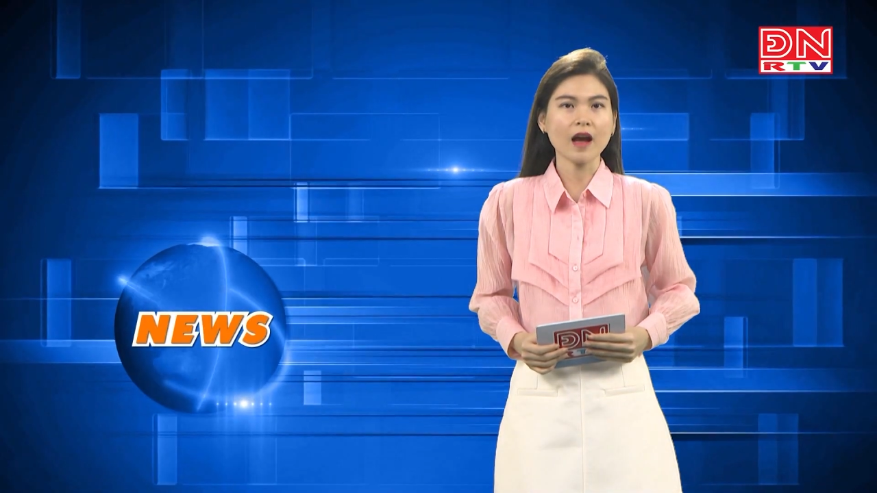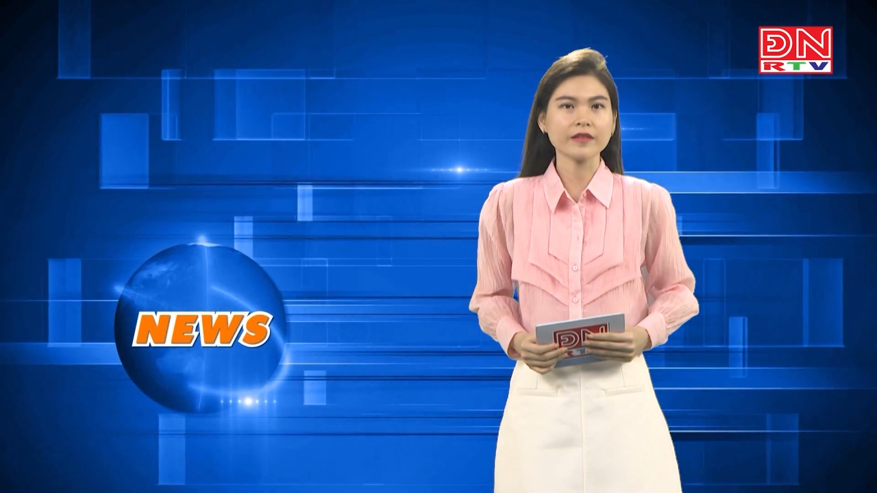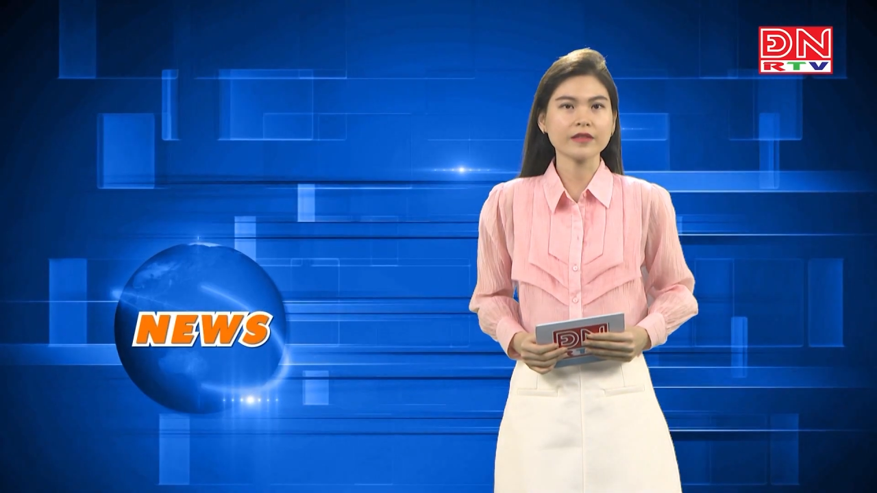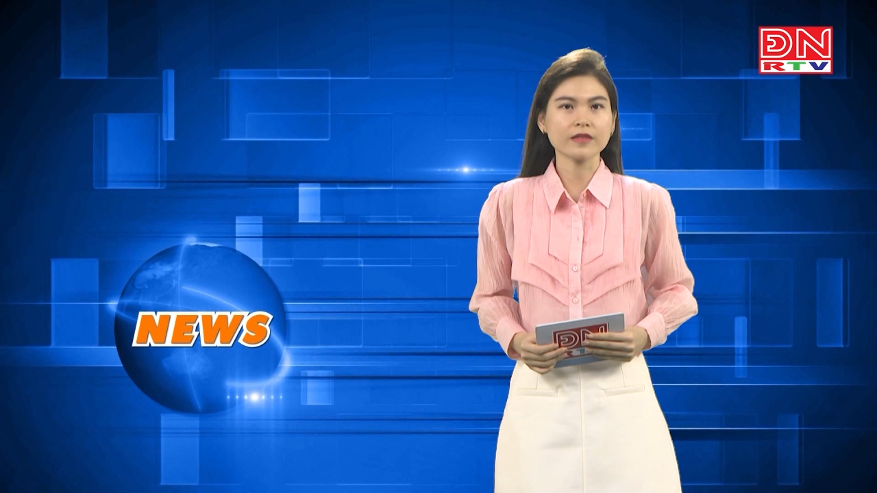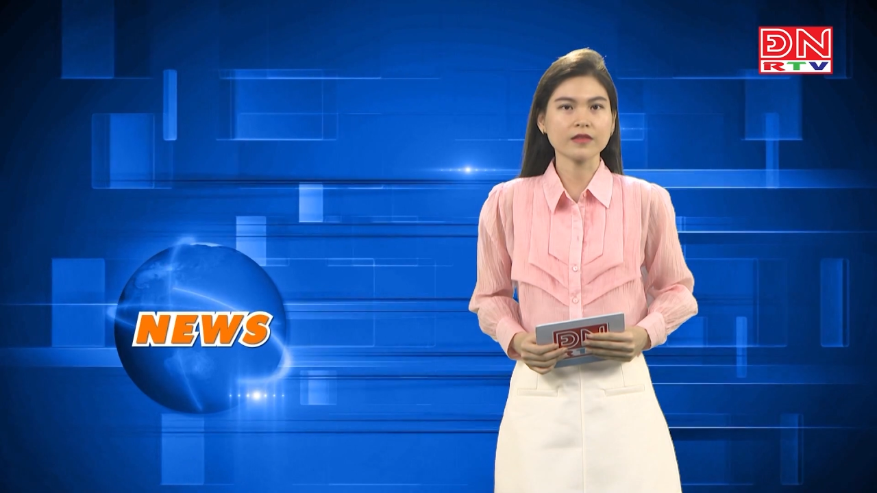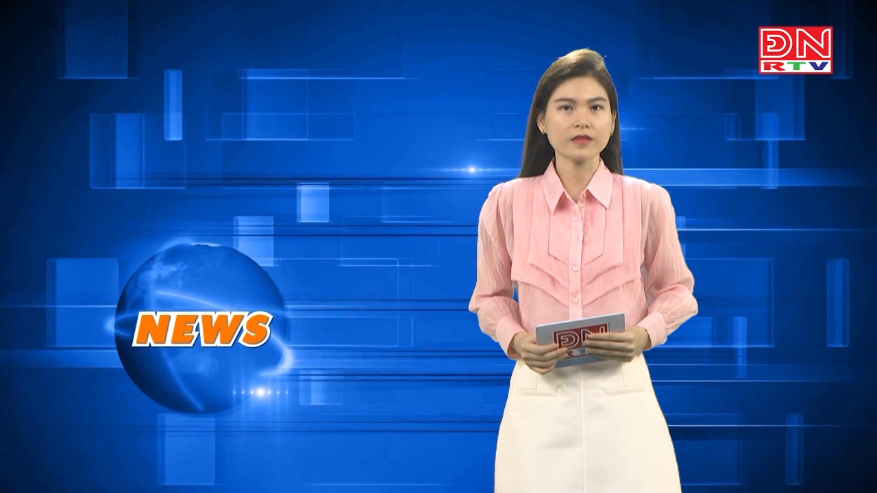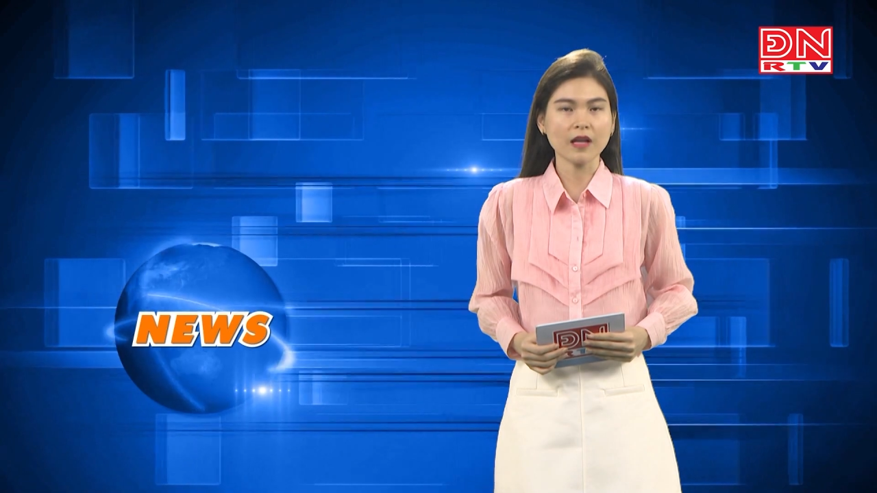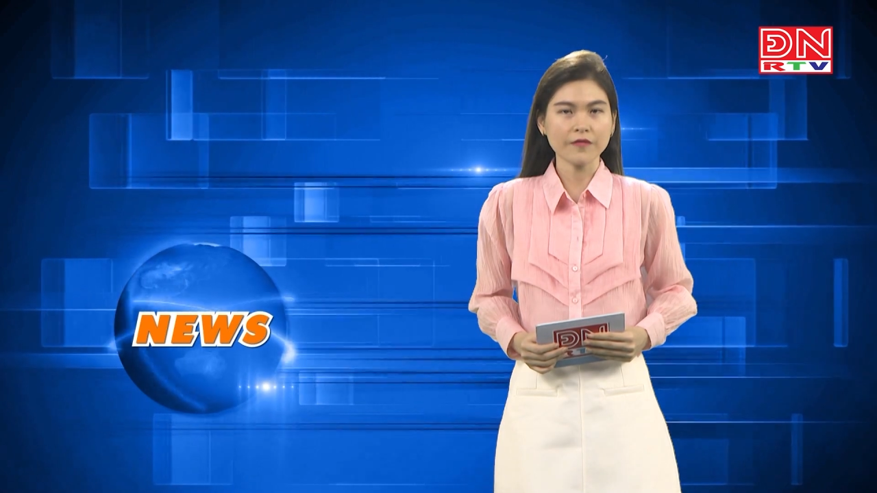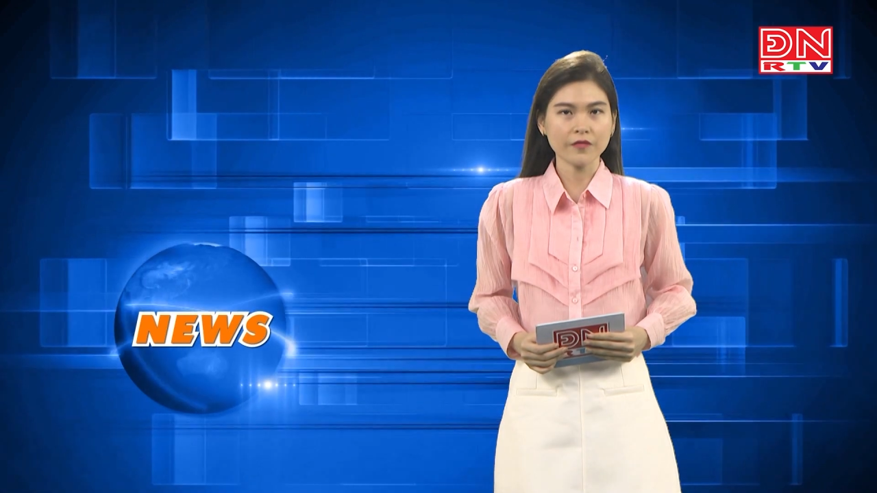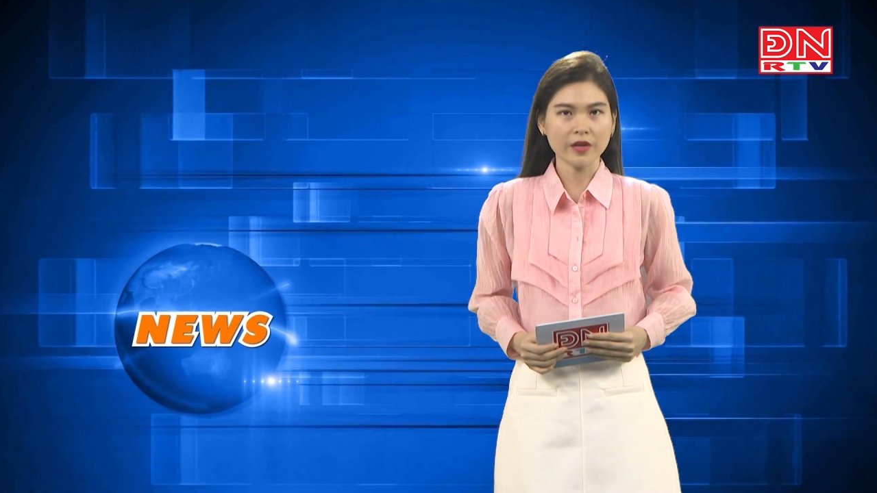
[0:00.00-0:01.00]
has
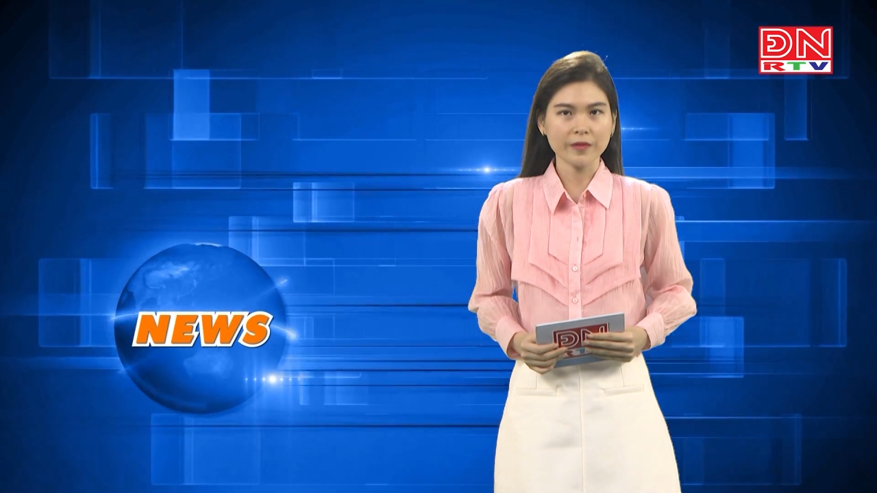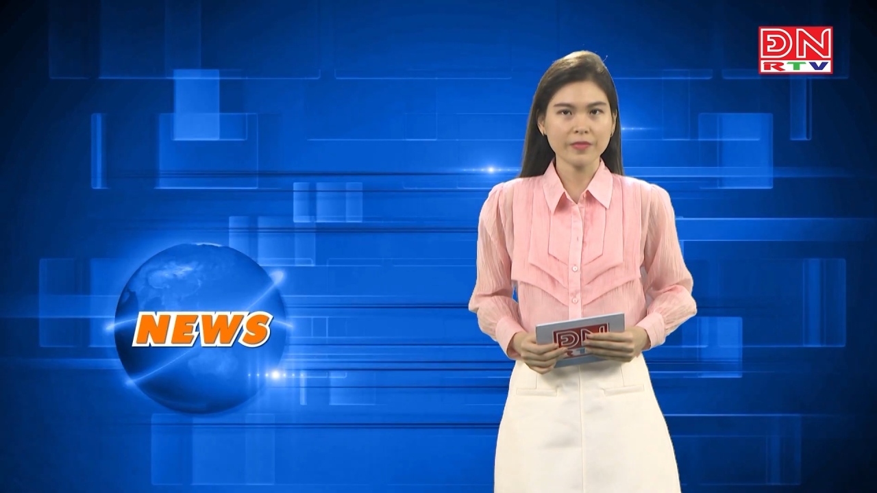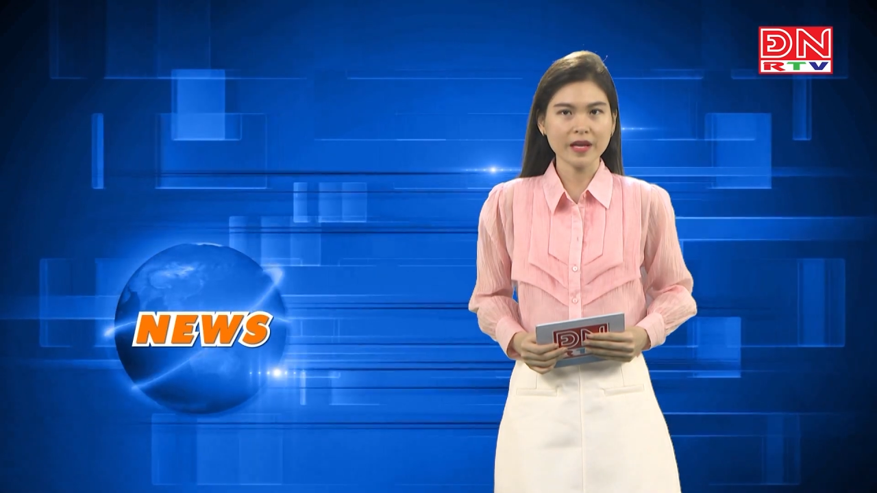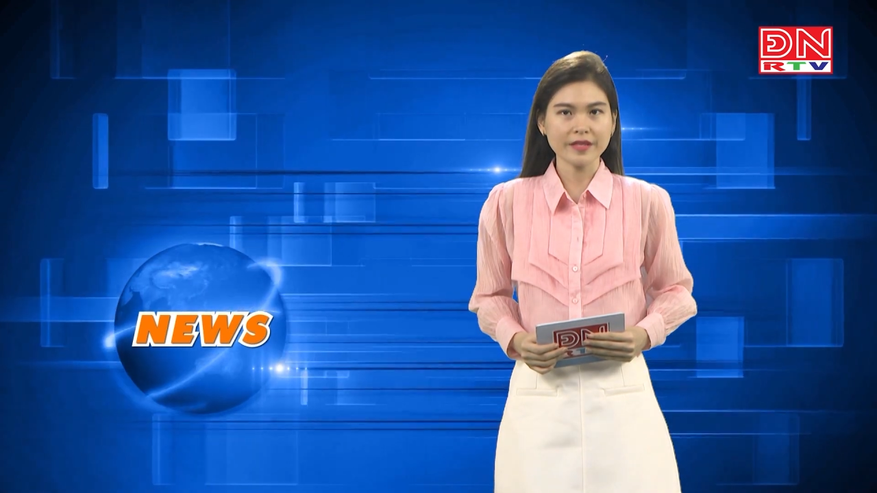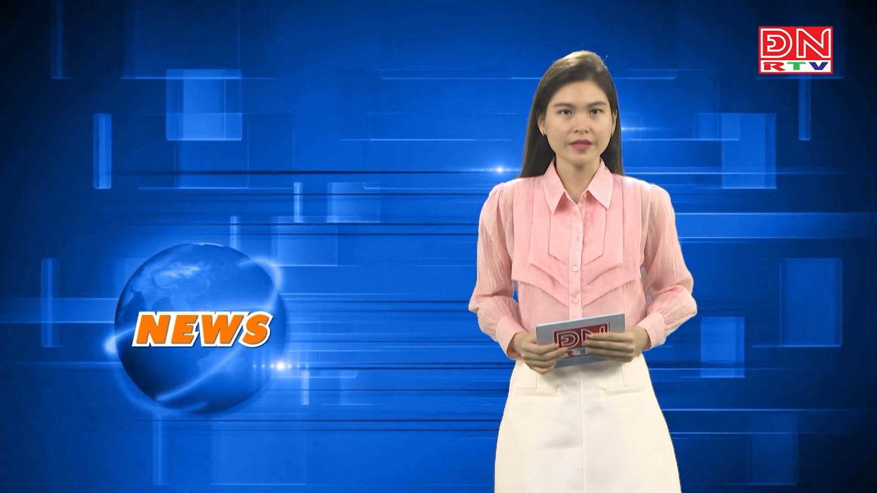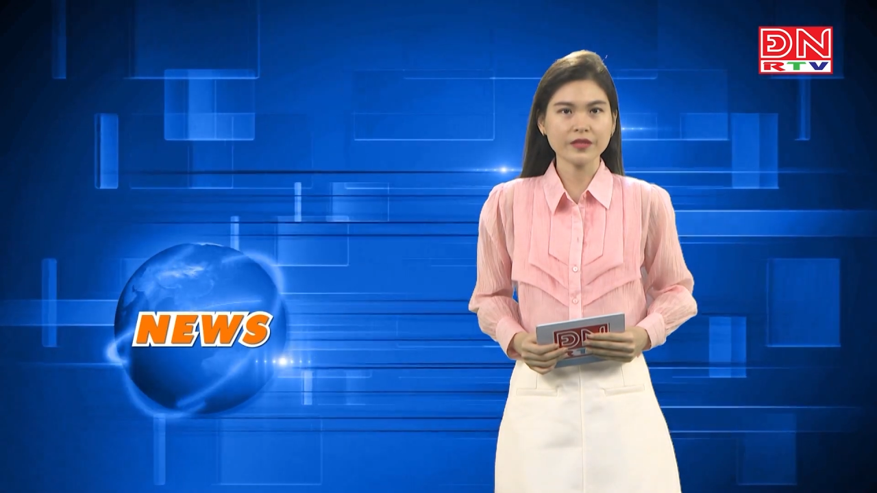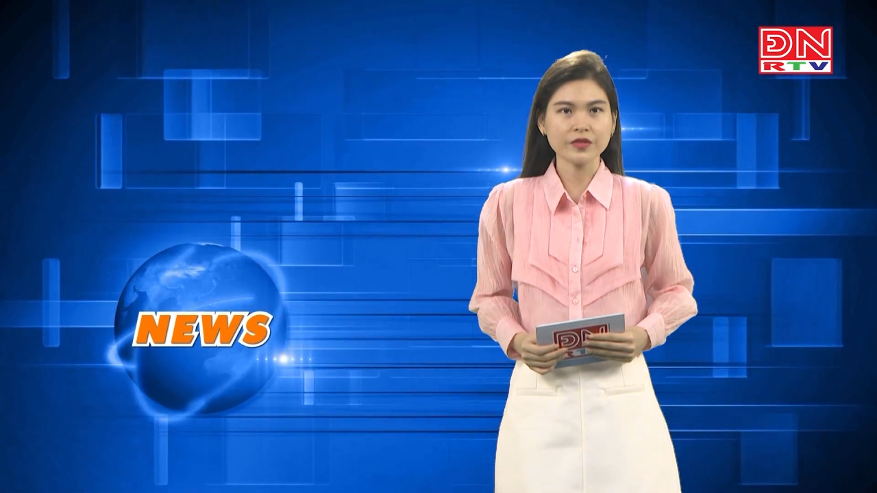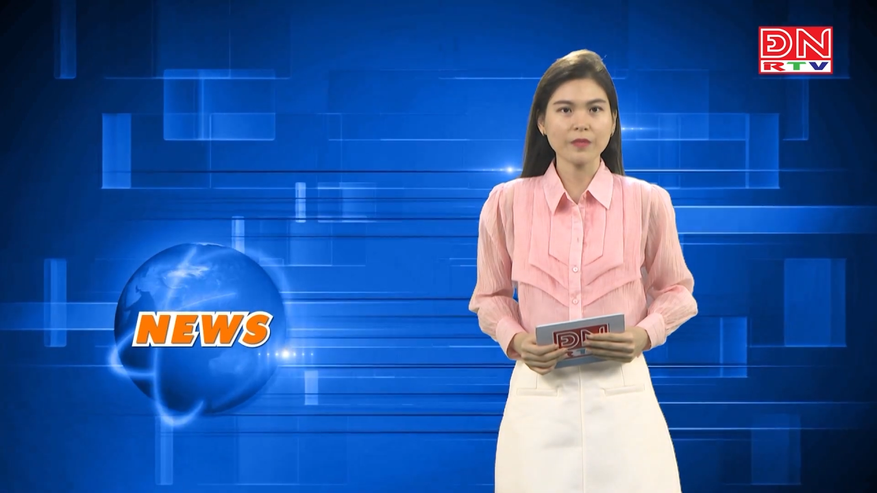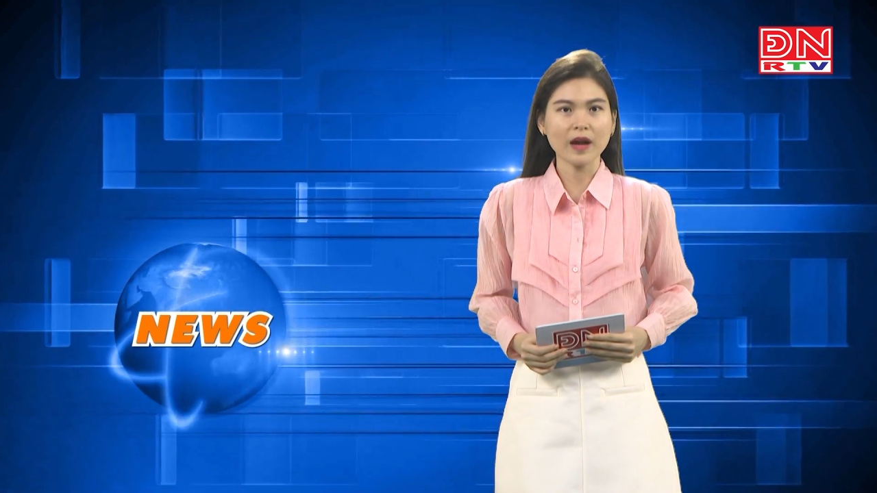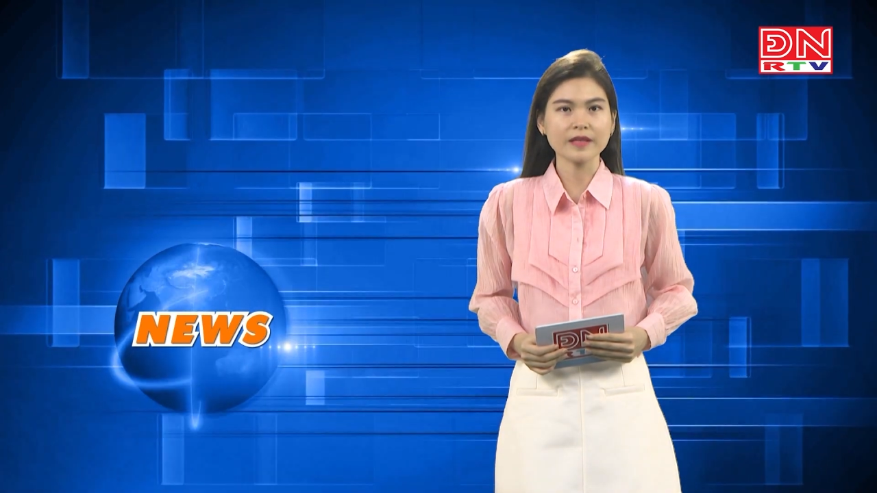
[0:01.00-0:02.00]
successfully placed a spy